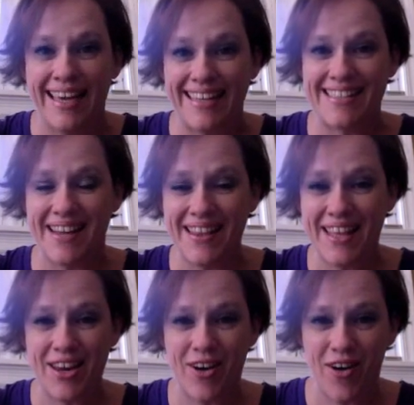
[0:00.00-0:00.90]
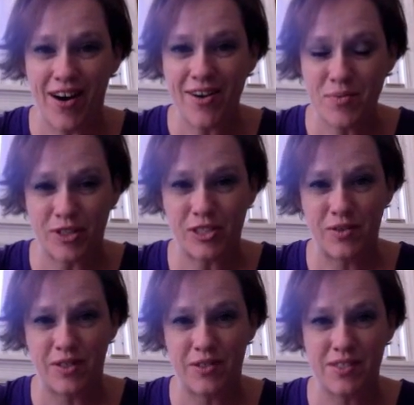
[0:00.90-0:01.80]
It's not that hard once you
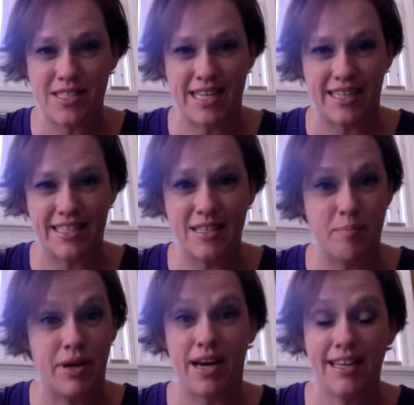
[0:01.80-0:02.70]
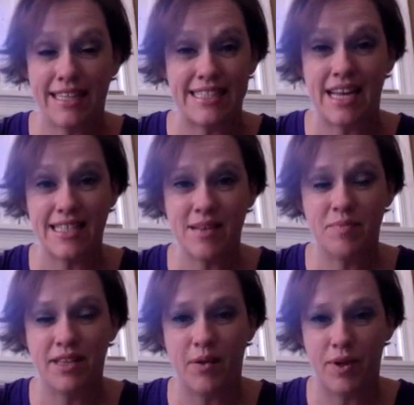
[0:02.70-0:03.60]
understand it, but it's not
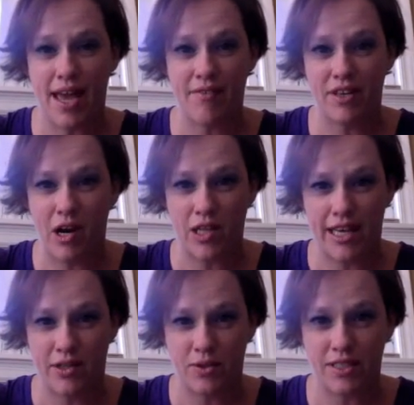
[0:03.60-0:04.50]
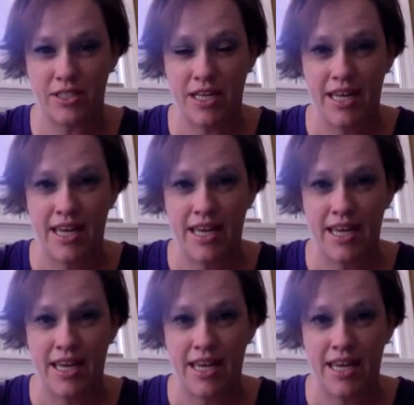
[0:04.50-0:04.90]
something that we have in our language.